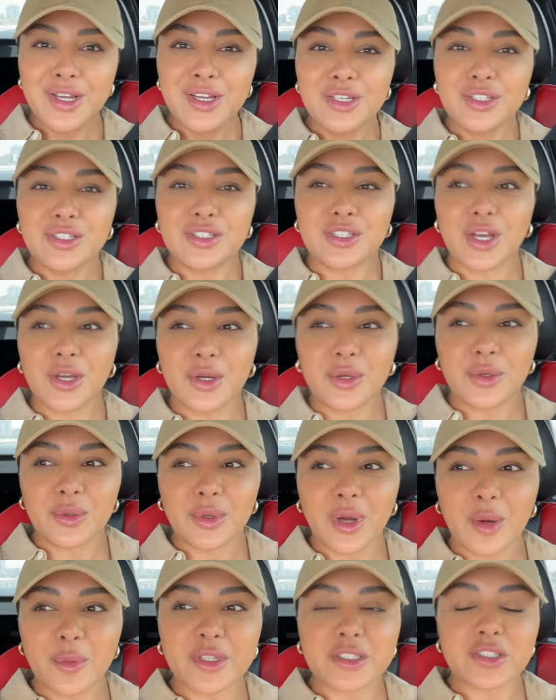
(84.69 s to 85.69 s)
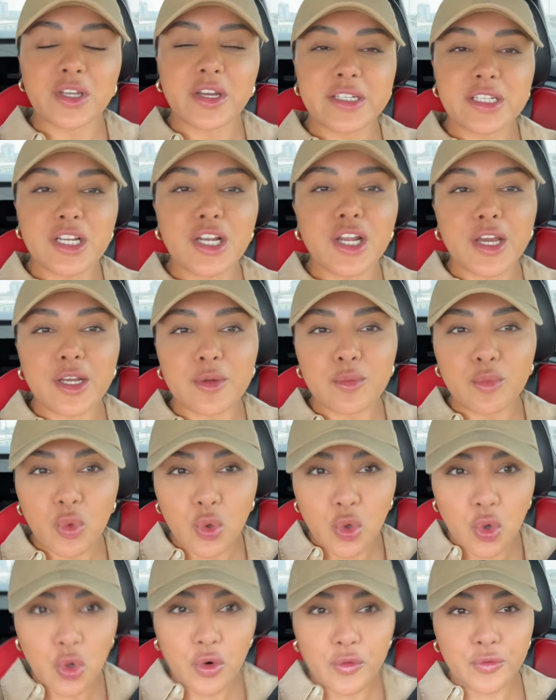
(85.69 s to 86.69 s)
So I'm excited to learn
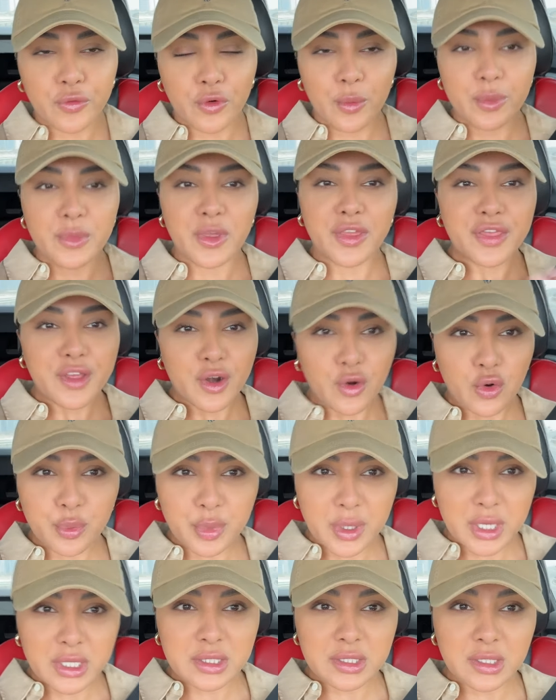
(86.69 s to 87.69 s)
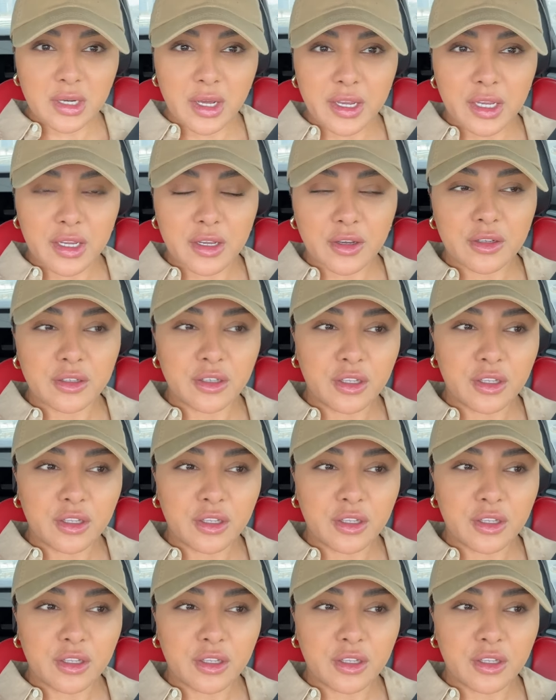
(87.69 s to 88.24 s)
more from the therapist, like,